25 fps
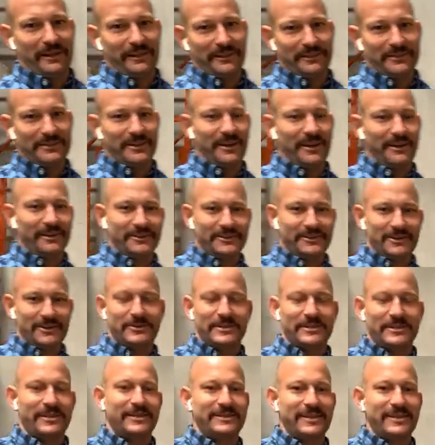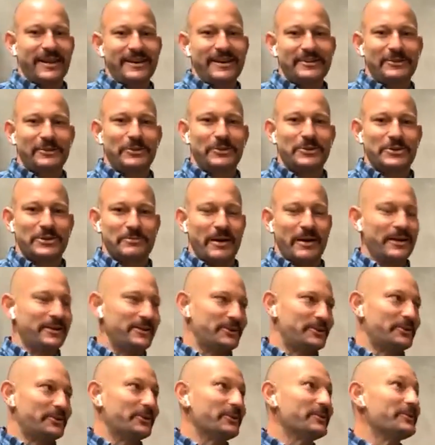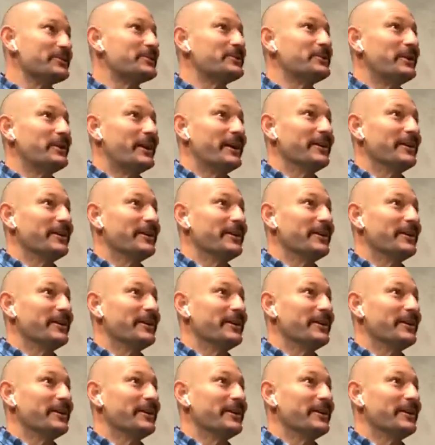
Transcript: paleontology. I was just like dinosaurs, schminosaurs. Who